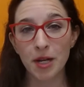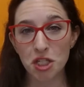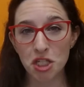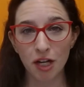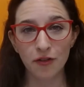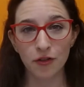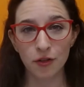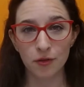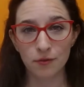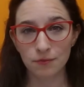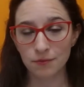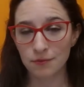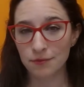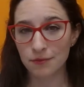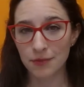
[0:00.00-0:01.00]
paycheck for
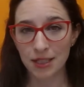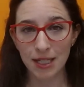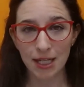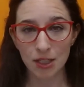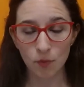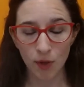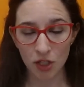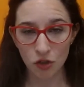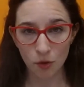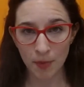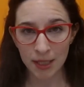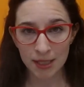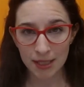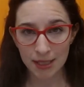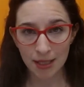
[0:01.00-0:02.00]
the days, weeks, or
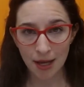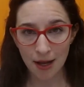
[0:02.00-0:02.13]
months